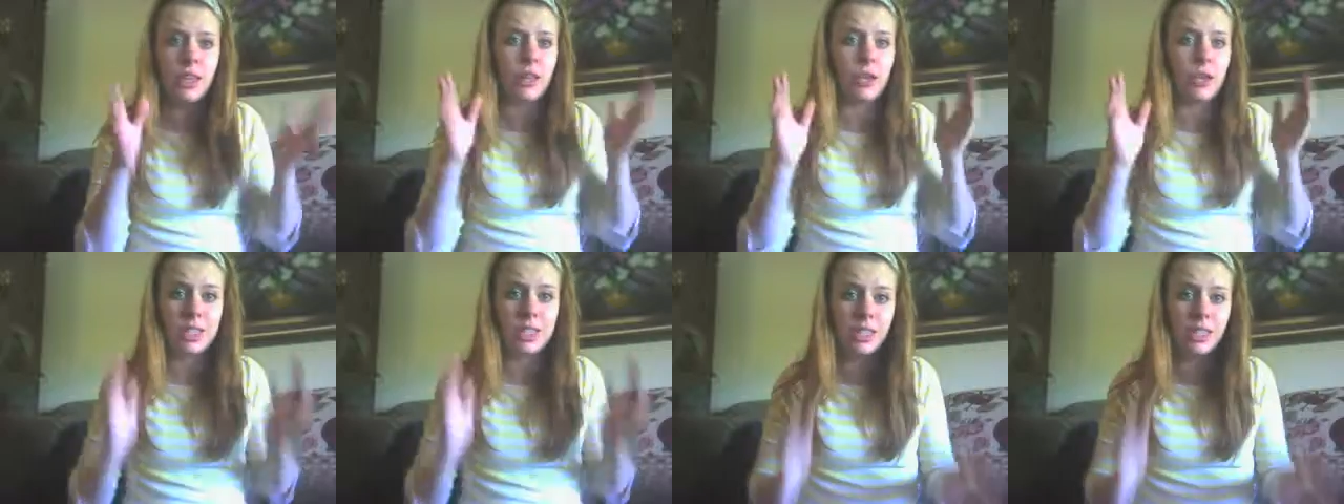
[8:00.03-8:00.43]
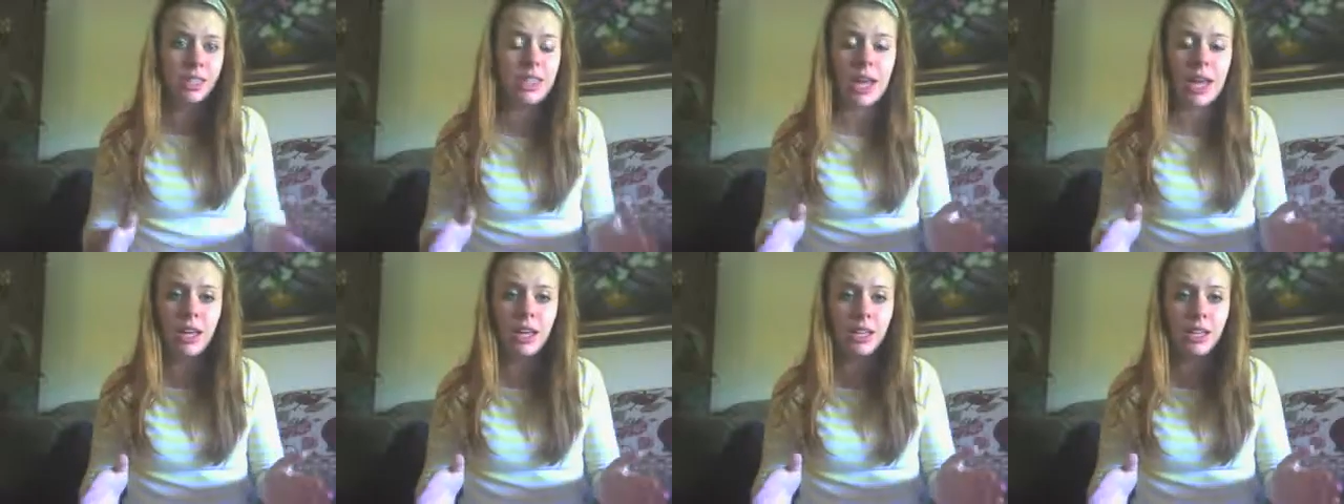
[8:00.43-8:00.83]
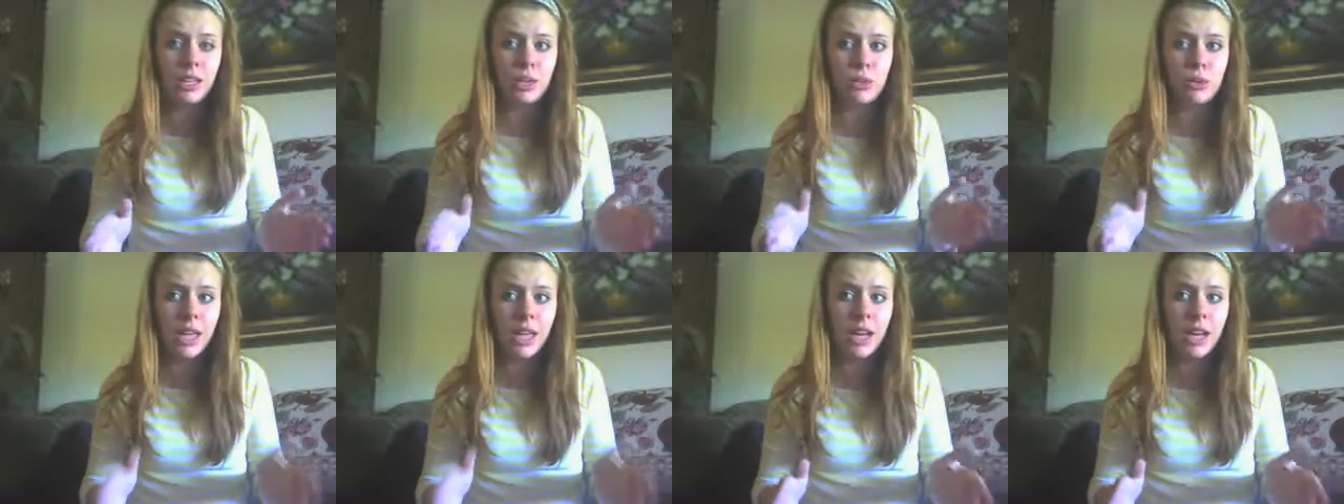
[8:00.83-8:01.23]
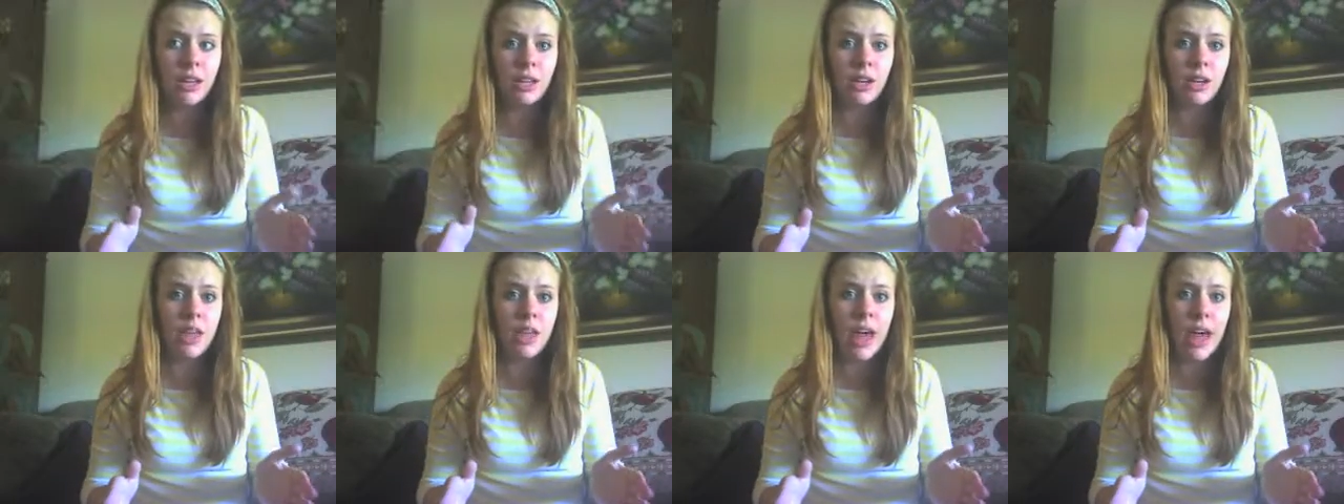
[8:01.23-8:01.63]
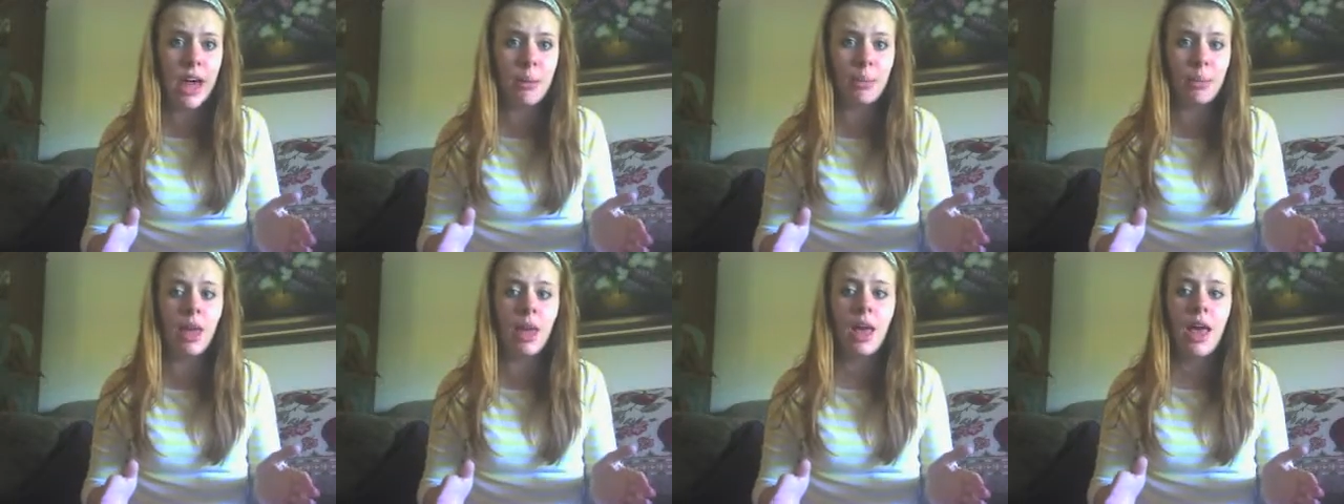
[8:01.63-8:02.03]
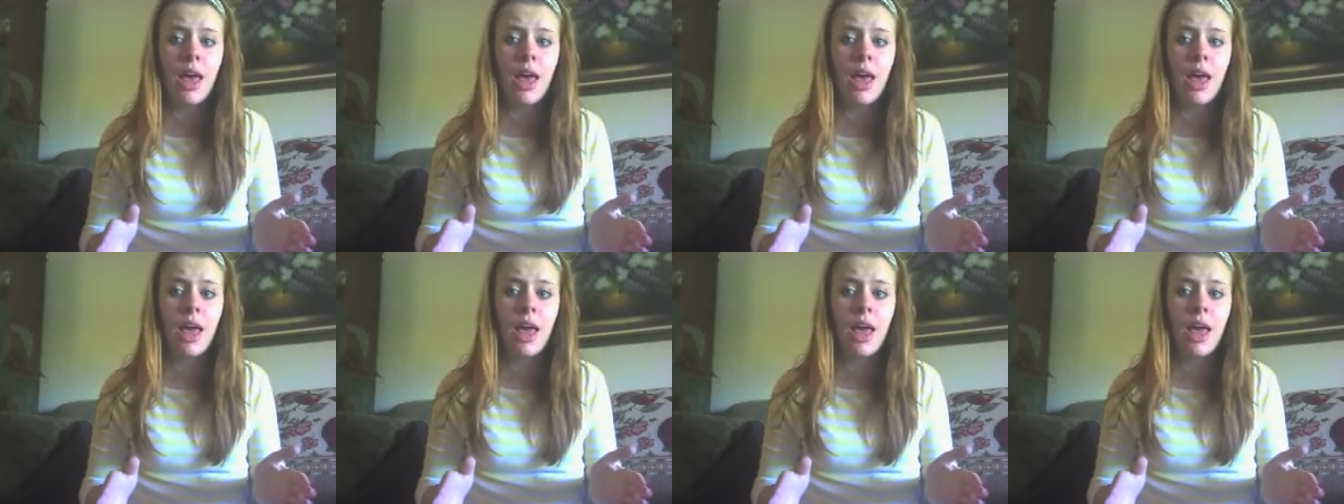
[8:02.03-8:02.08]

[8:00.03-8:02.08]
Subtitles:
you set on your lap,